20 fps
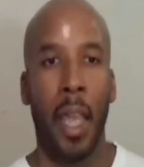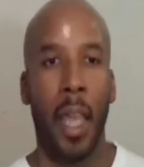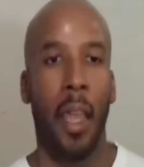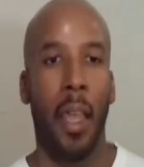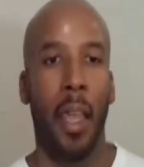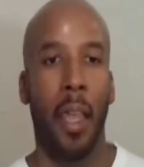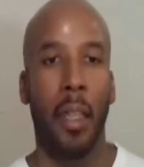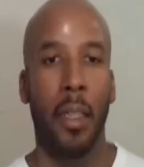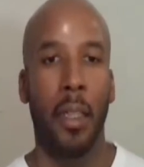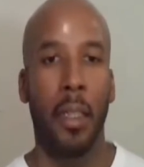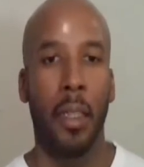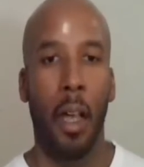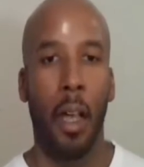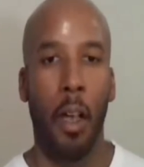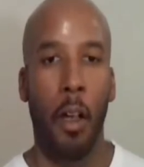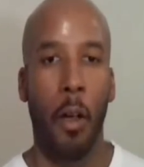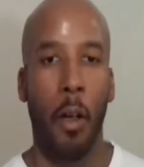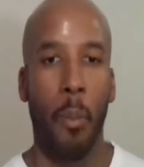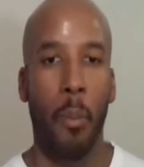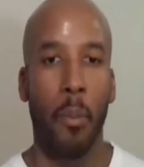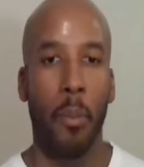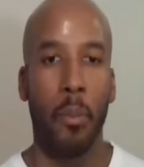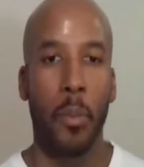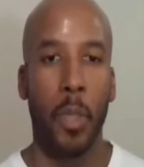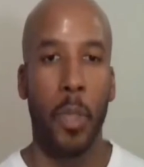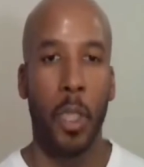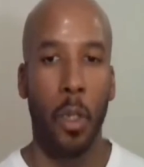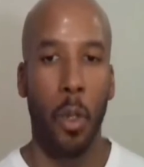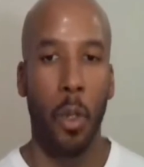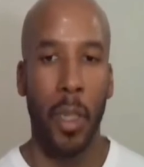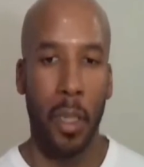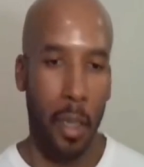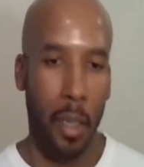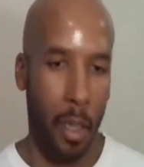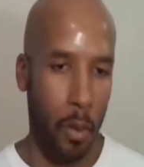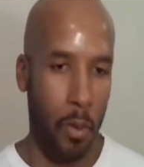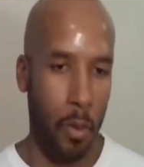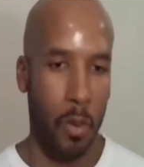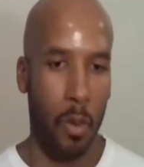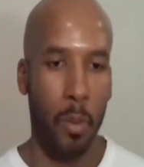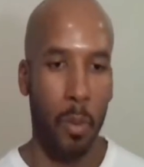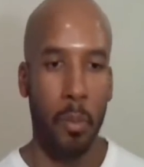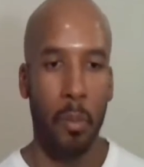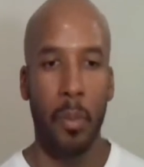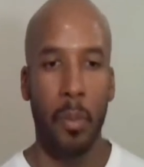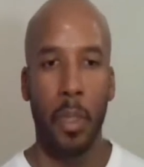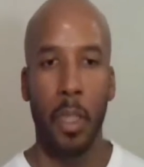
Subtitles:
and you know, he kills him.